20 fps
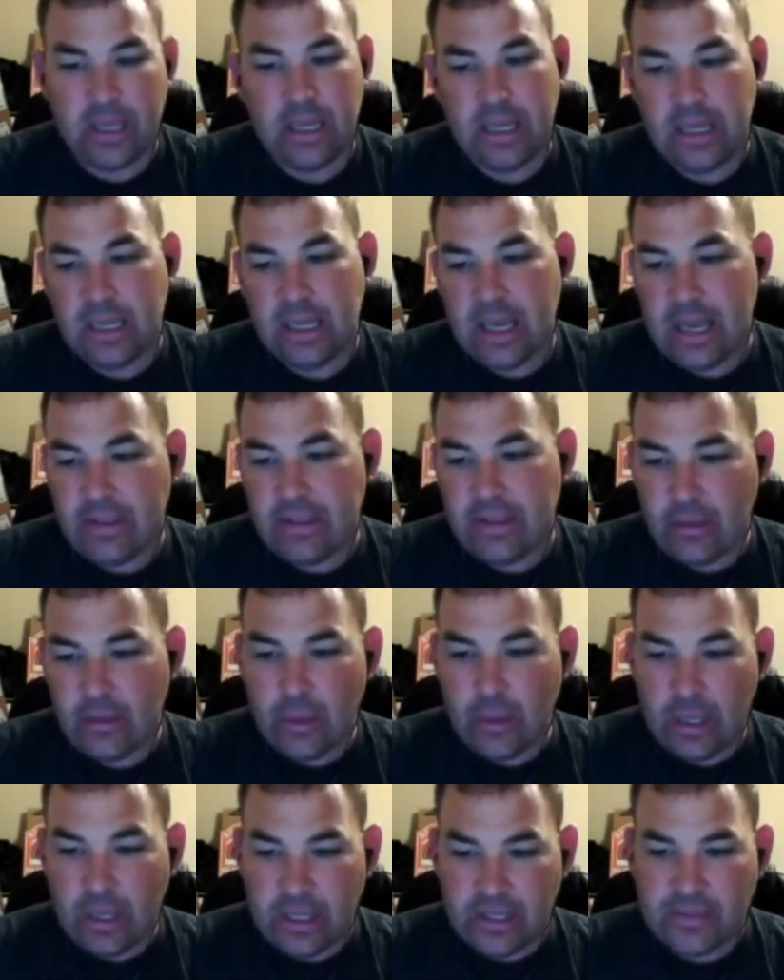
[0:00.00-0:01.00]
So
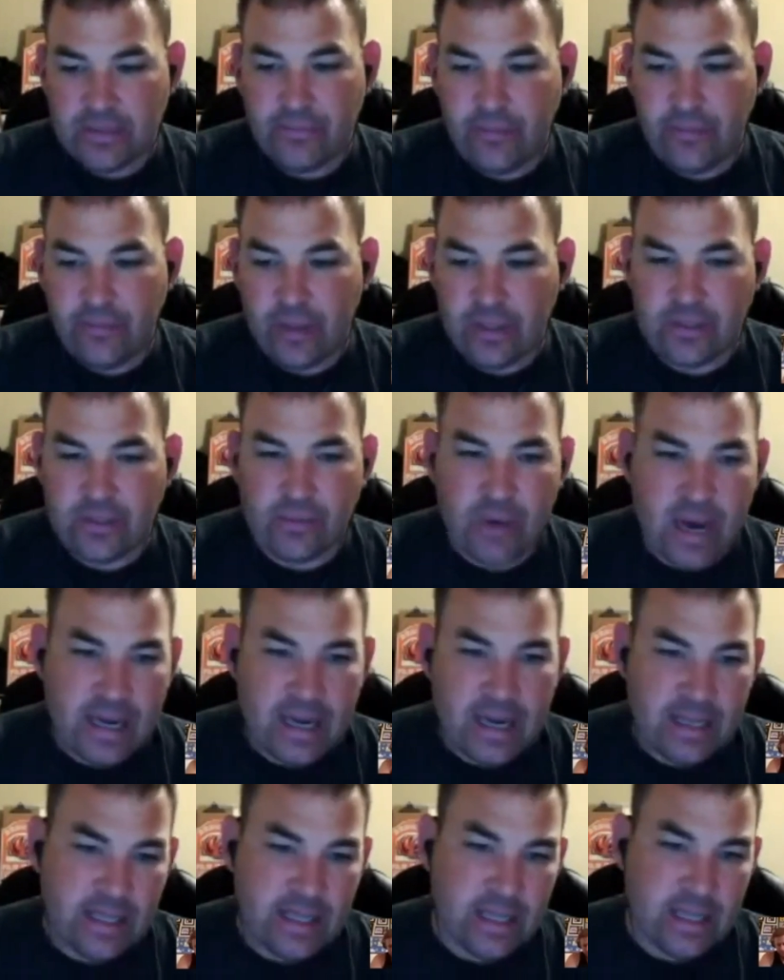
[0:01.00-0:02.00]
I think Willis
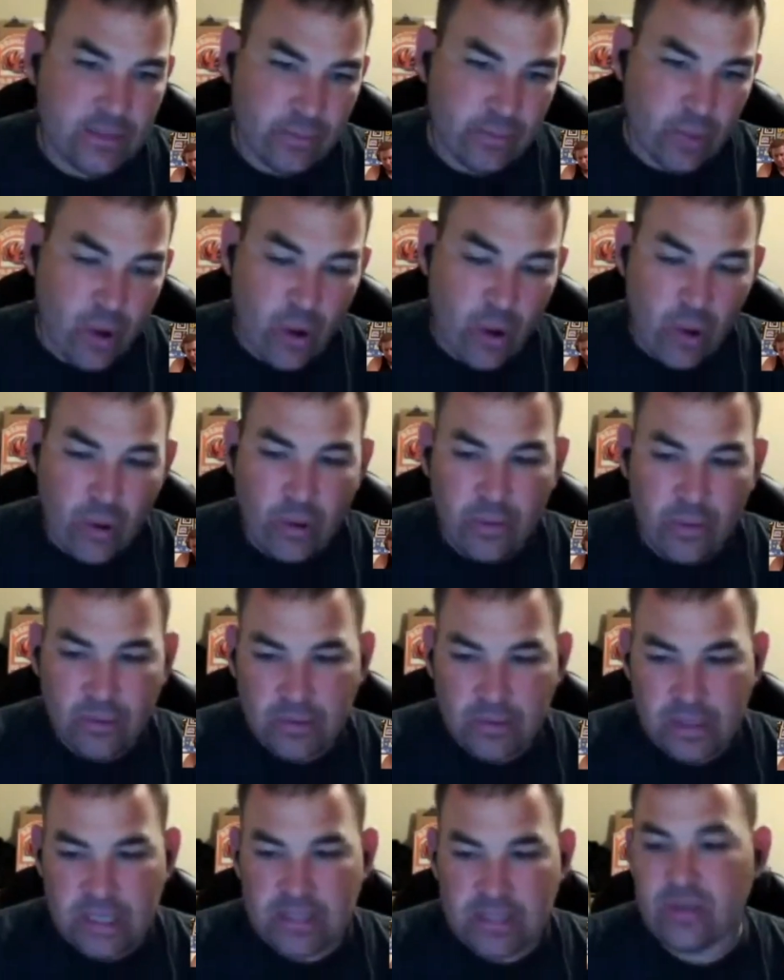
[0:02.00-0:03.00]
fits right into his
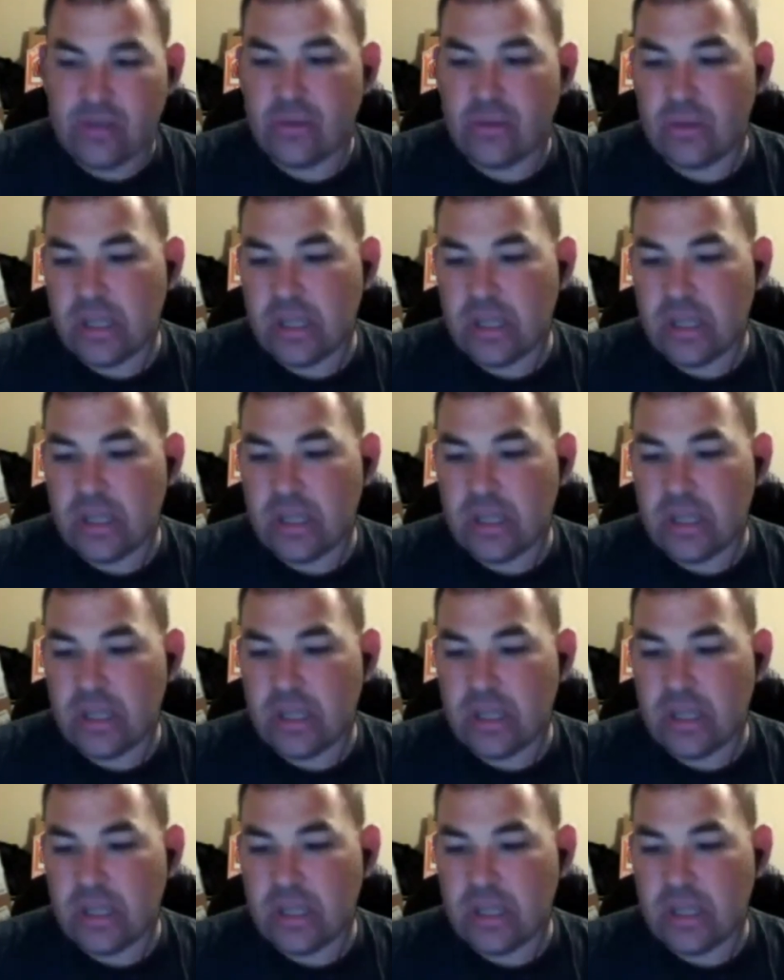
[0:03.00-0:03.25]
role